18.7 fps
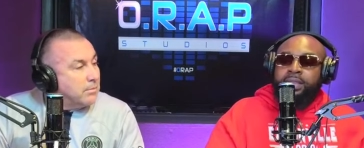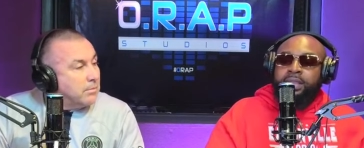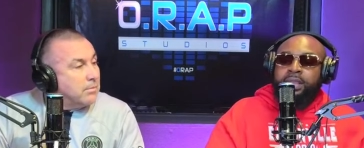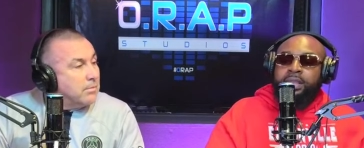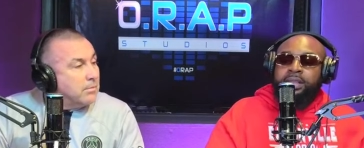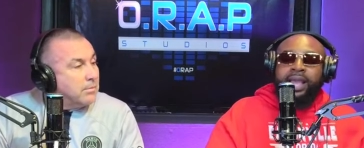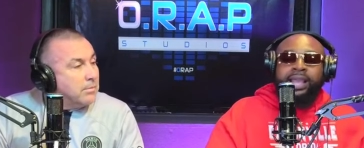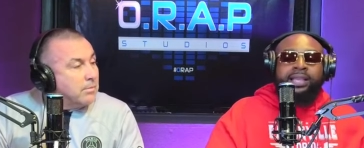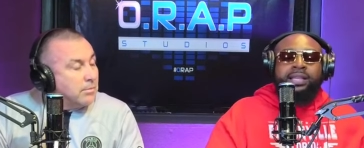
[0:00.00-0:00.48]

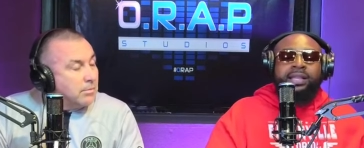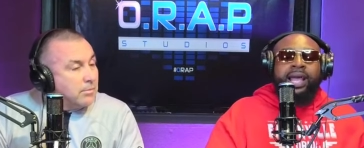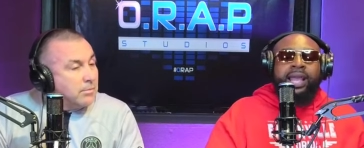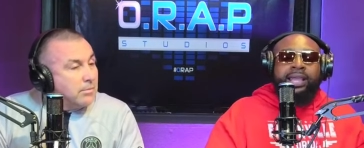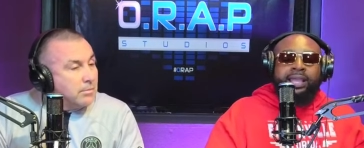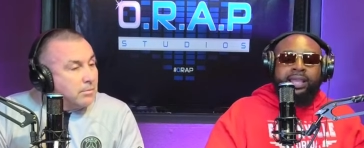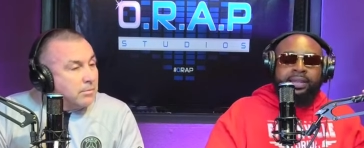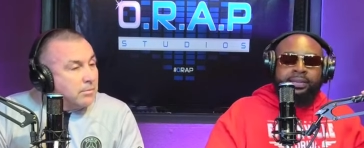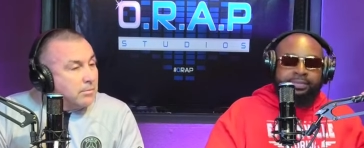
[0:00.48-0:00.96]
Speaker 1: Like
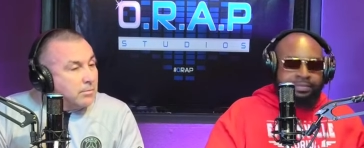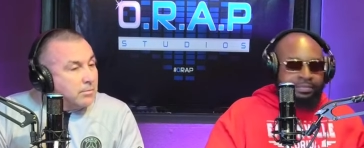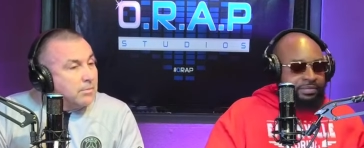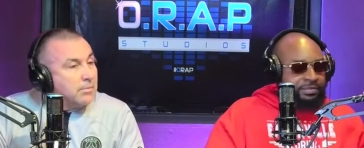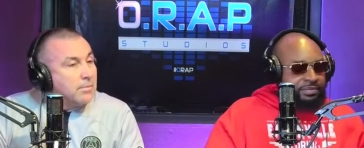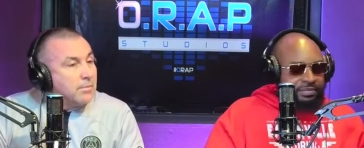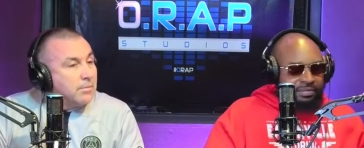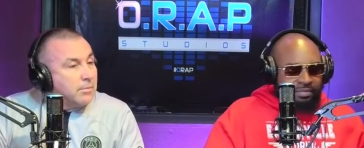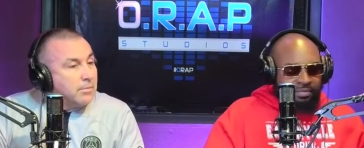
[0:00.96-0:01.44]
like.
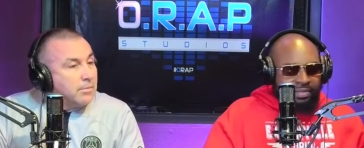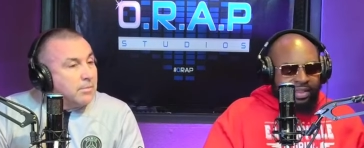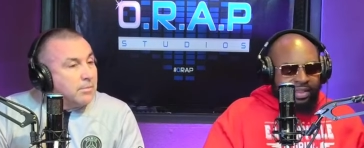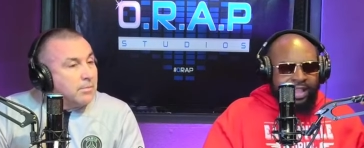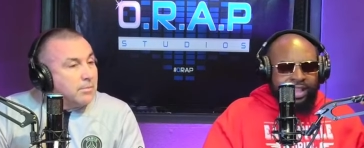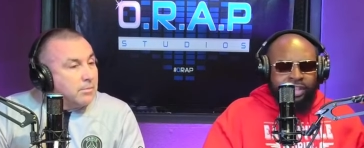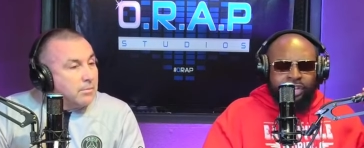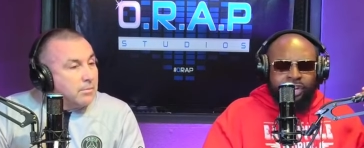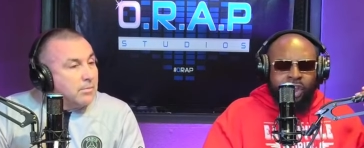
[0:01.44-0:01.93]

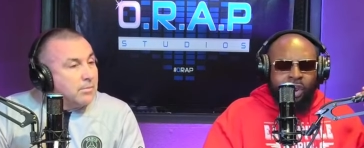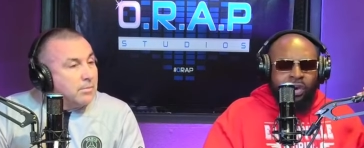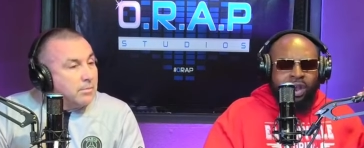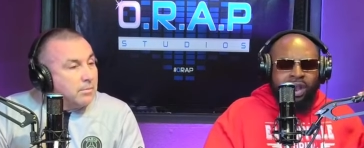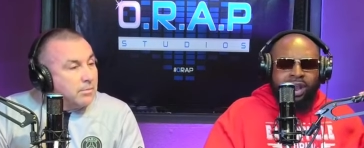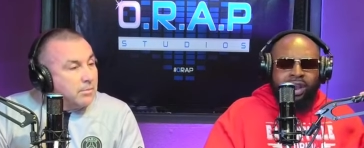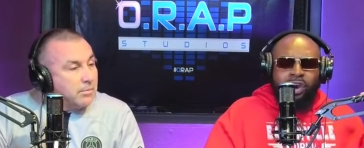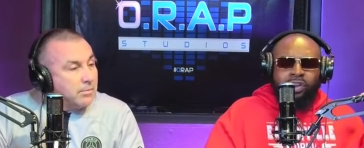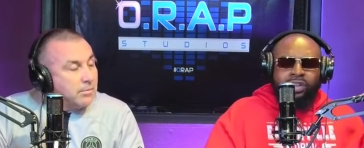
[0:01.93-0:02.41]
You know,
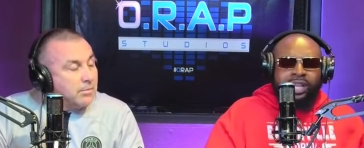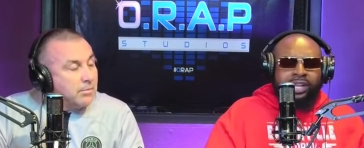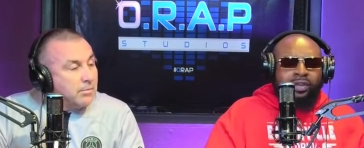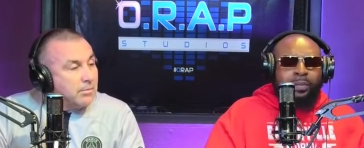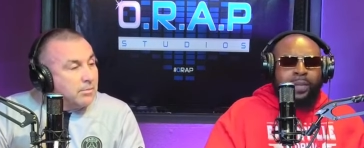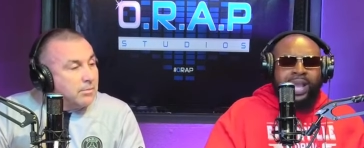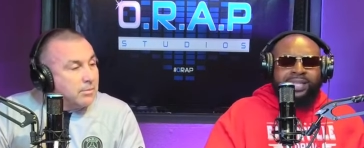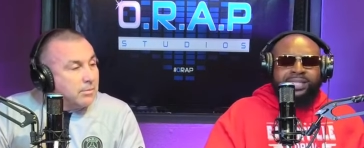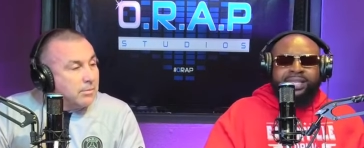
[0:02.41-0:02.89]
uh,
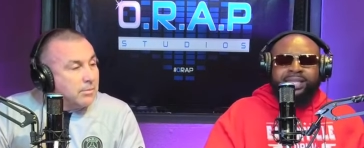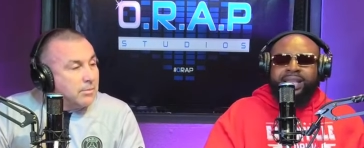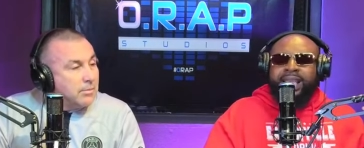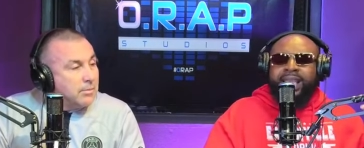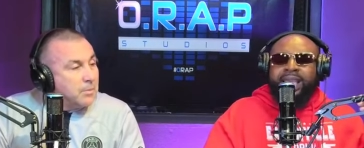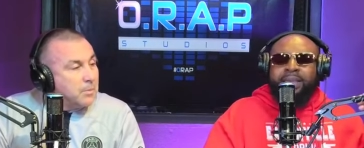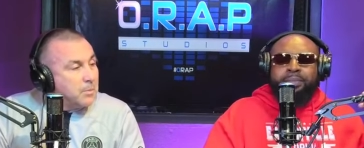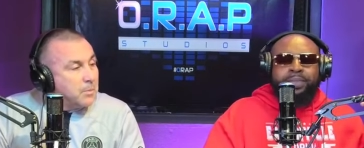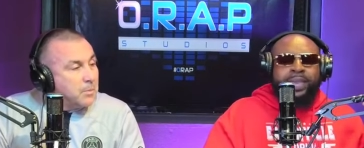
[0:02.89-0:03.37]
Orlando Magic,
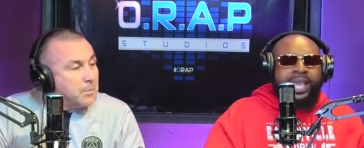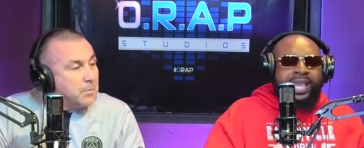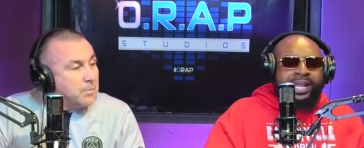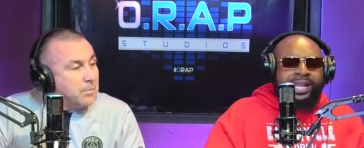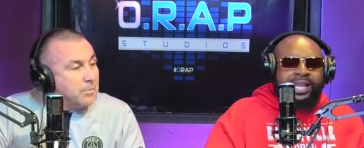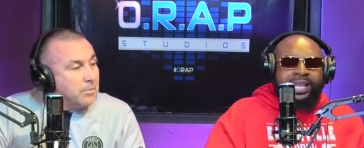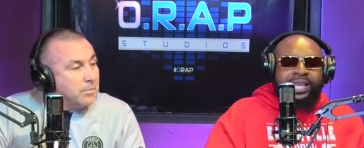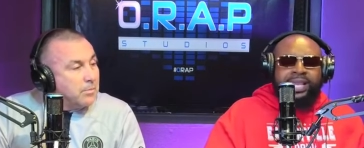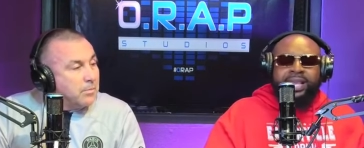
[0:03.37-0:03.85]
they had
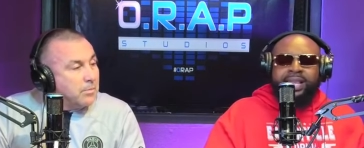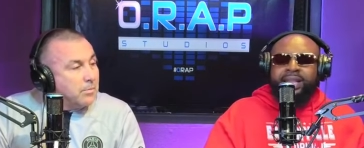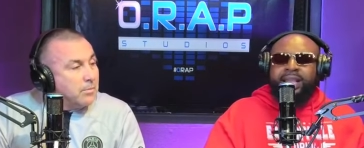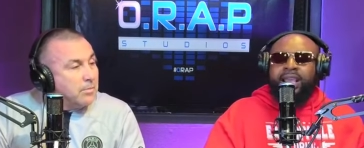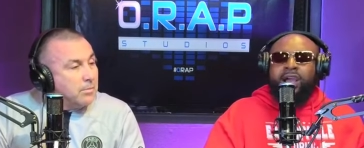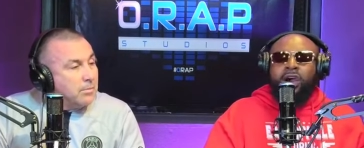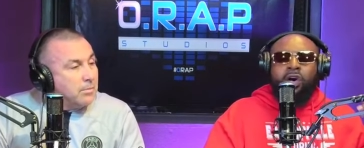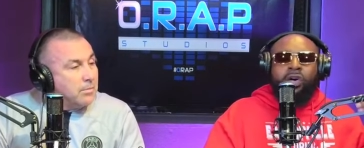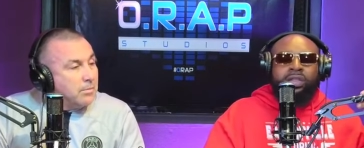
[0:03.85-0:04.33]
Penny,
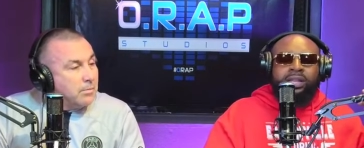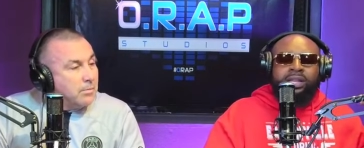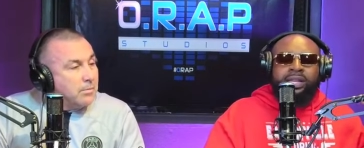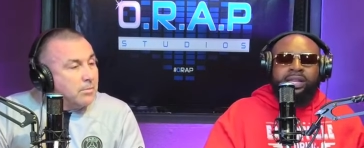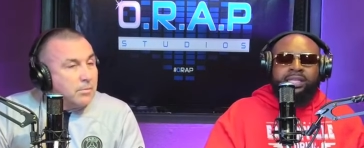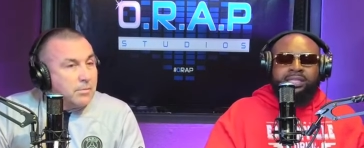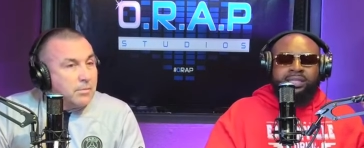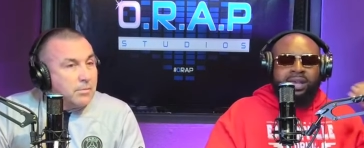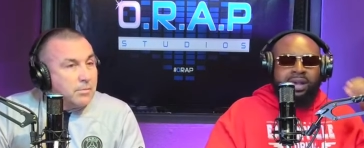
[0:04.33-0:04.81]
they had all of
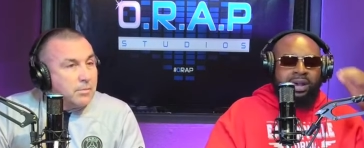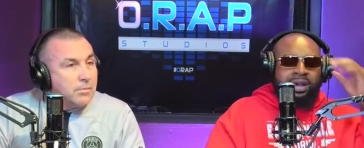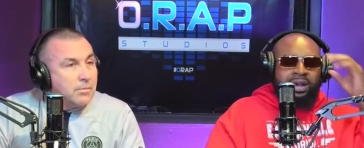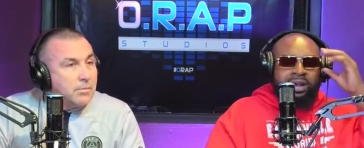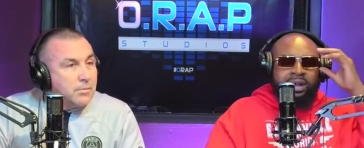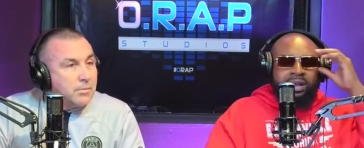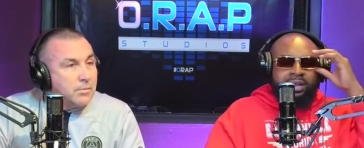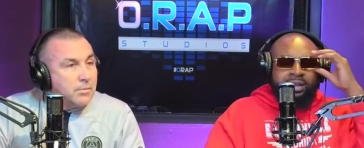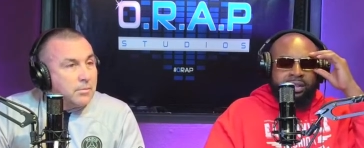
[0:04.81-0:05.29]
these,
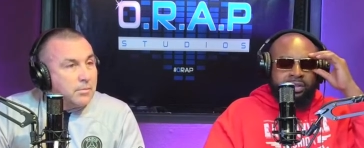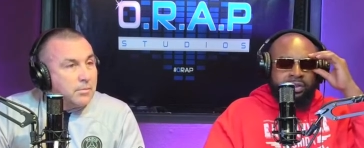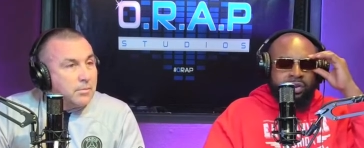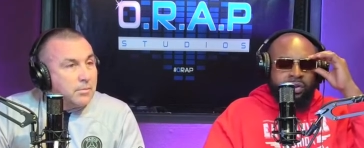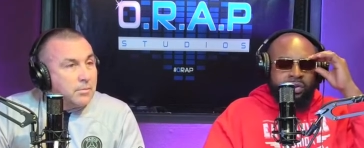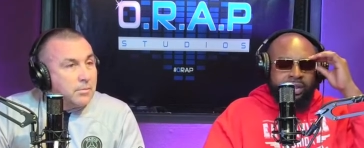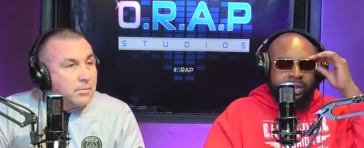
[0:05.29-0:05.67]
uh, uh, you know,